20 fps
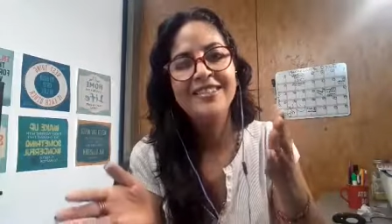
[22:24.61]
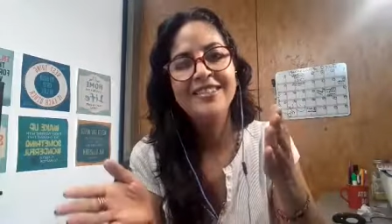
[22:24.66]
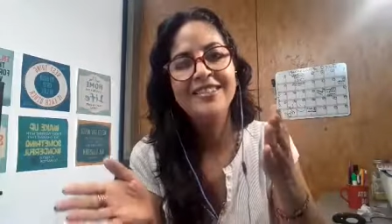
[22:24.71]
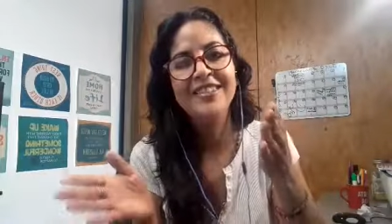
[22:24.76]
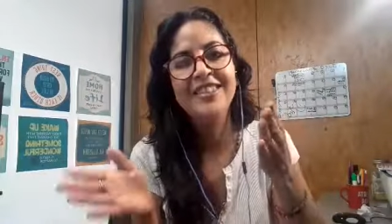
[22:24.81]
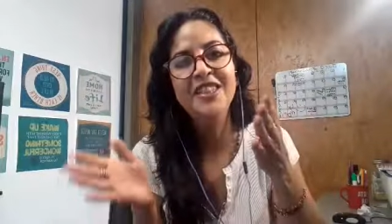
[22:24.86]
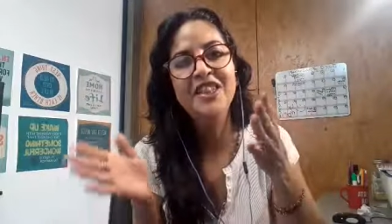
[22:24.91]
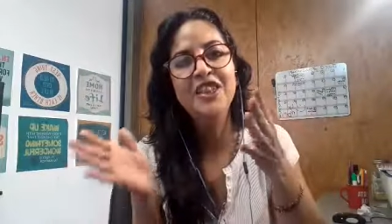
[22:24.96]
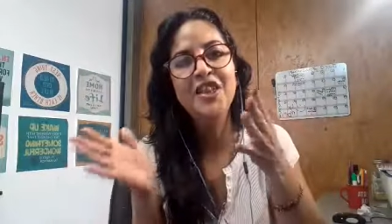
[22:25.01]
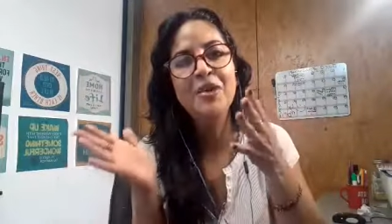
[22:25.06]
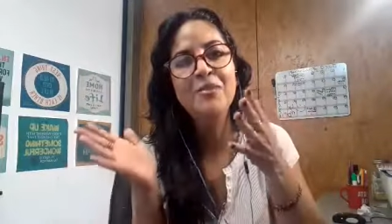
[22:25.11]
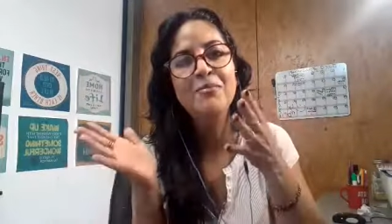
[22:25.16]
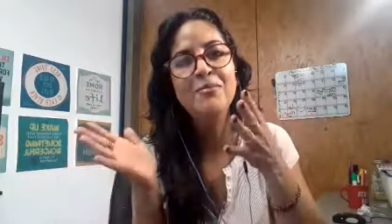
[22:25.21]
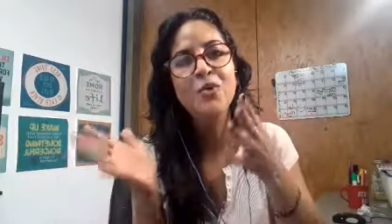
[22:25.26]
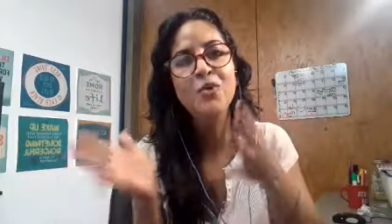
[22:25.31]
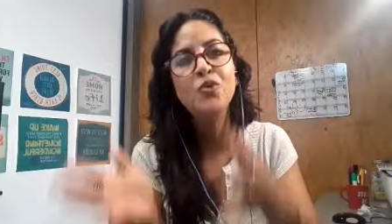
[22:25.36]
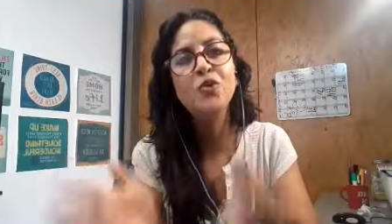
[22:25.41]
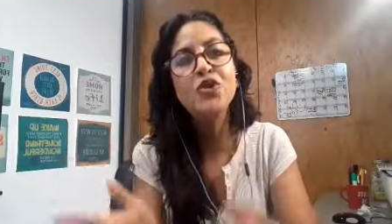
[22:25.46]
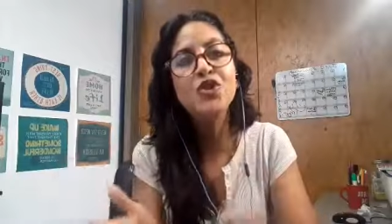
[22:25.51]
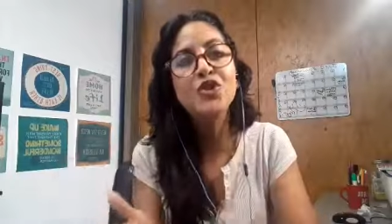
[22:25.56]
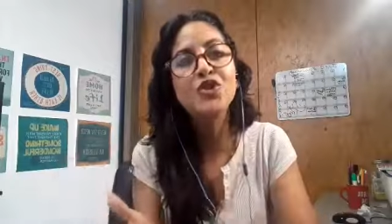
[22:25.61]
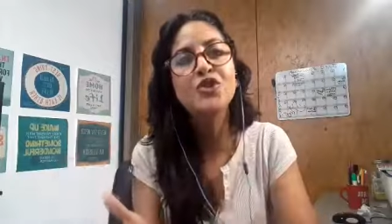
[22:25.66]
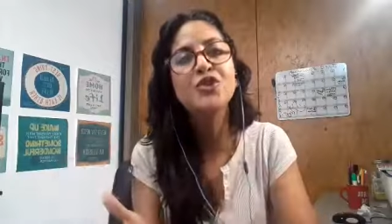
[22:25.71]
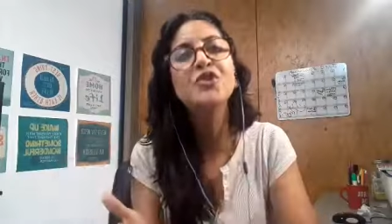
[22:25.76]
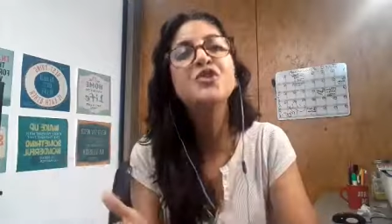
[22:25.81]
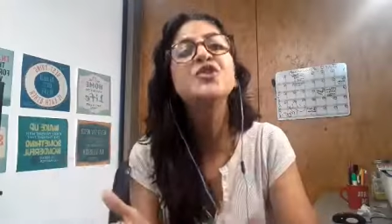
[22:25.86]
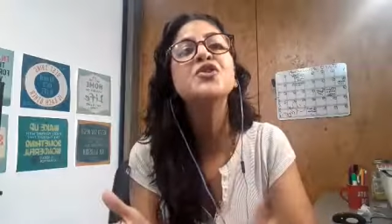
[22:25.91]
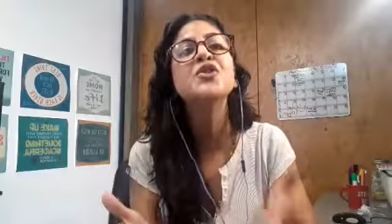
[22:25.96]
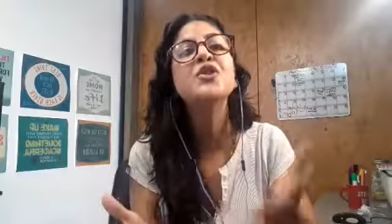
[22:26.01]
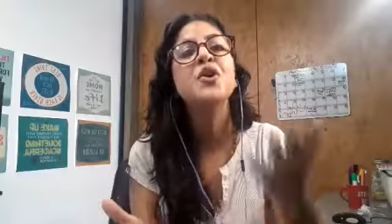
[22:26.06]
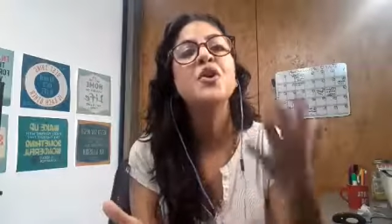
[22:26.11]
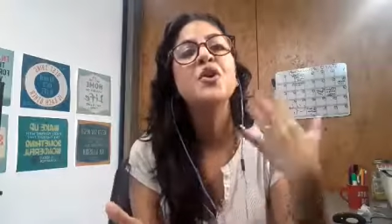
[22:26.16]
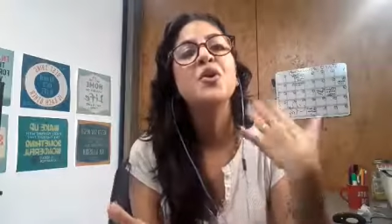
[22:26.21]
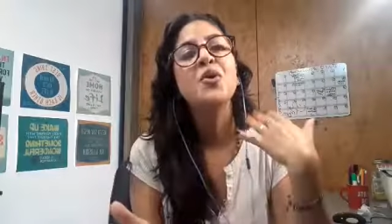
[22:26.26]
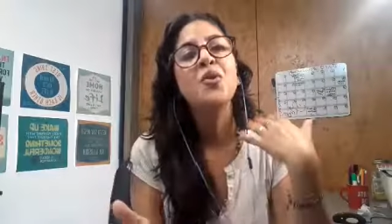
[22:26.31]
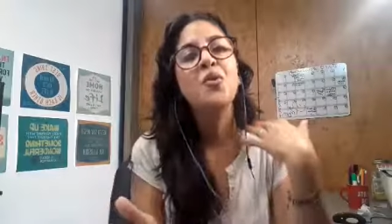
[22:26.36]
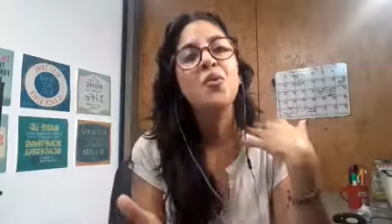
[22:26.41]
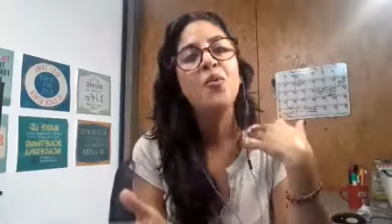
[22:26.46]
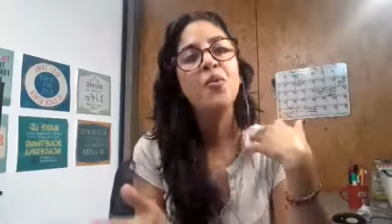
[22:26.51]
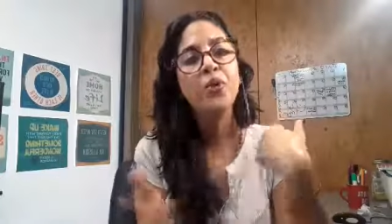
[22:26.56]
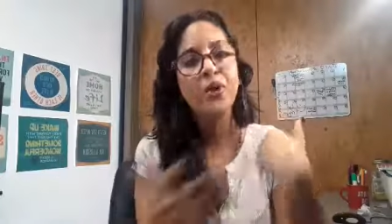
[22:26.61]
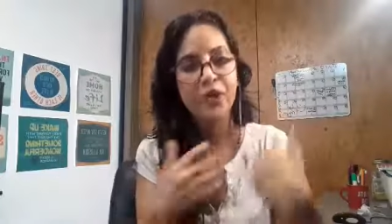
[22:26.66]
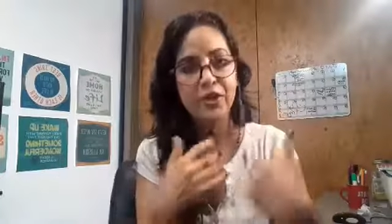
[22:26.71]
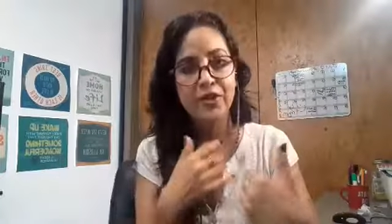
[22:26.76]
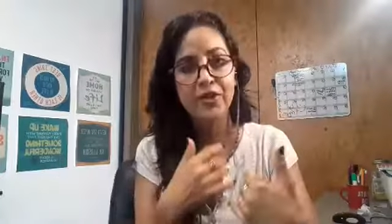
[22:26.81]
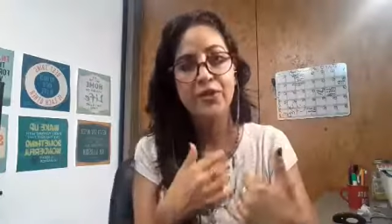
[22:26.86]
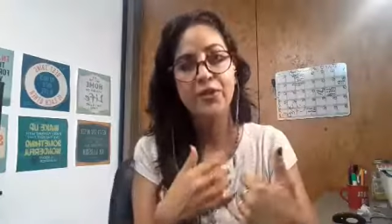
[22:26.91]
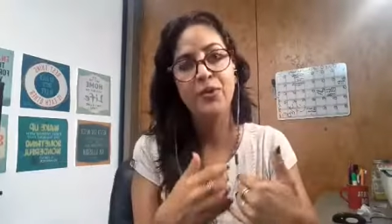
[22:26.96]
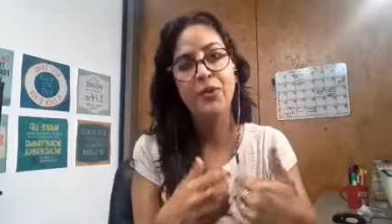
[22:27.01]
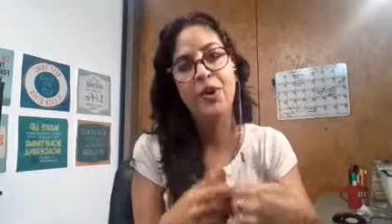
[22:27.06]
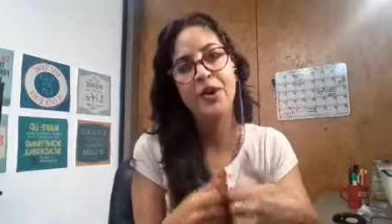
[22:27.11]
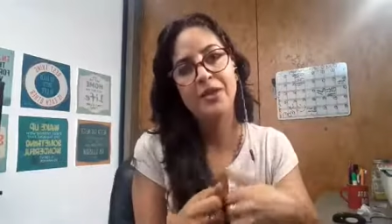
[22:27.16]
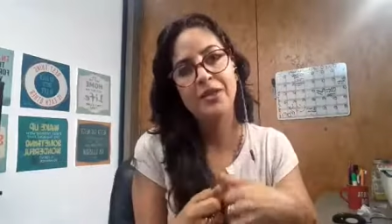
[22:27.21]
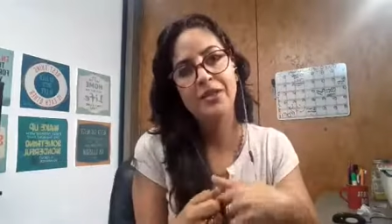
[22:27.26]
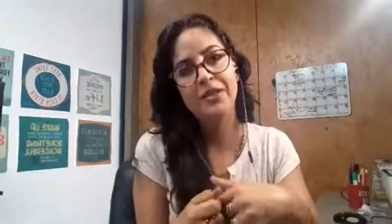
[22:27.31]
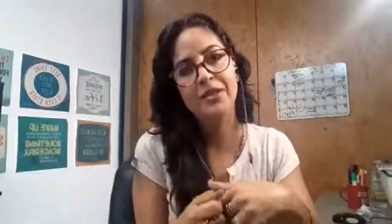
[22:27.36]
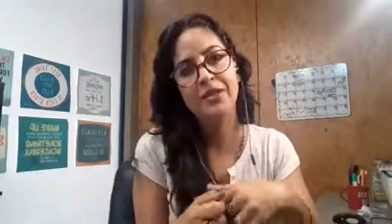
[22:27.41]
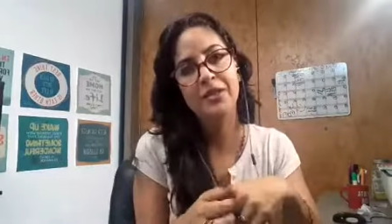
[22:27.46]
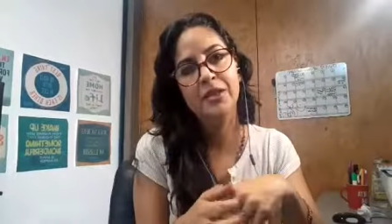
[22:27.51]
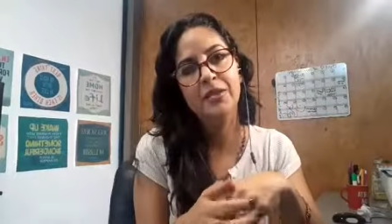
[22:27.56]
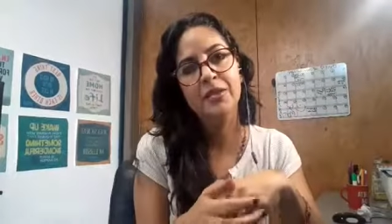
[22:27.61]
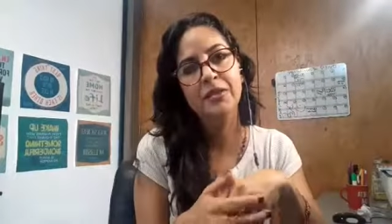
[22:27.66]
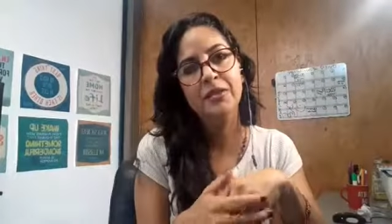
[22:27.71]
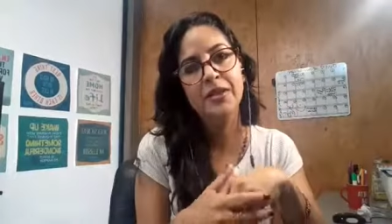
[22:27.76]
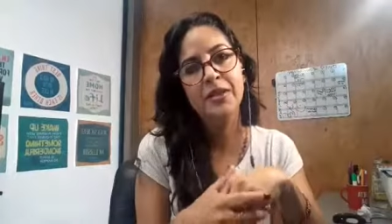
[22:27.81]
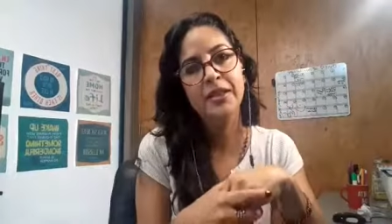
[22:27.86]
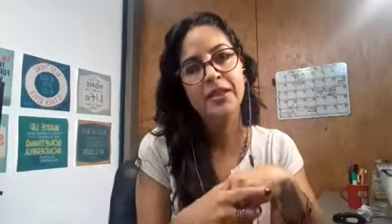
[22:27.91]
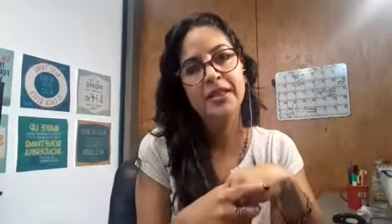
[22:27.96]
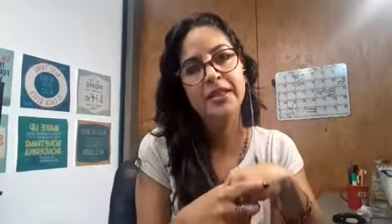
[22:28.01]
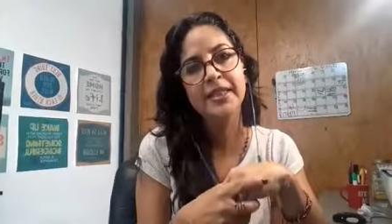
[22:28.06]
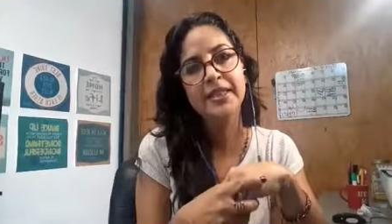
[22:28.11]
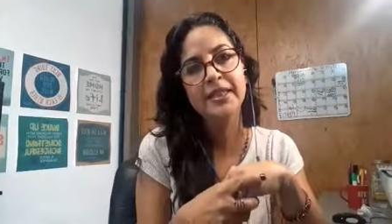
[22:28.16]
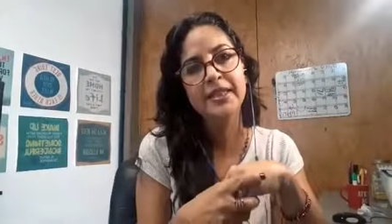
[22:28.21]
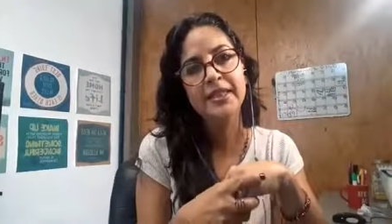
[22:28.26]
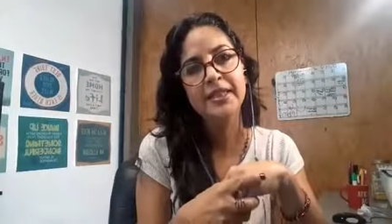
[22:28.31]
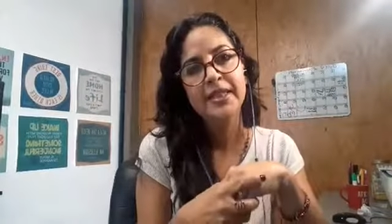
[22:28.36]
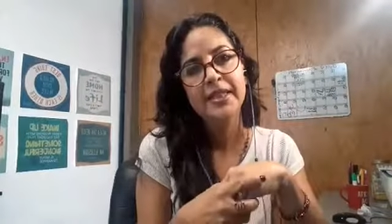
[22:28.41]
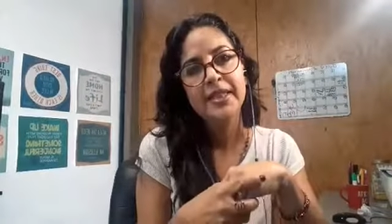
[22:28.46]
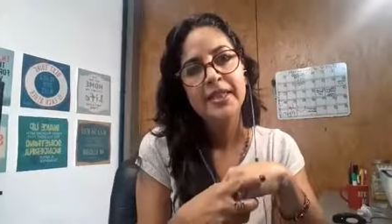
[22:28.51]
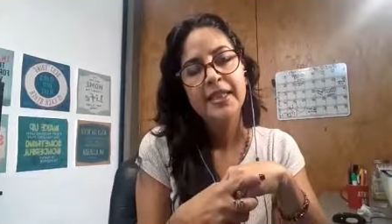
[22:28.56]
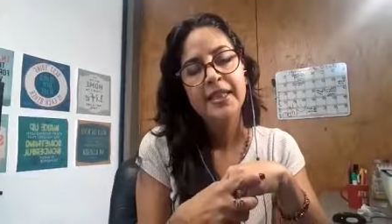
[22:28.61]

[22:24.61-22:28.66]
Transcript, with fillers: the emotions work through us you know it's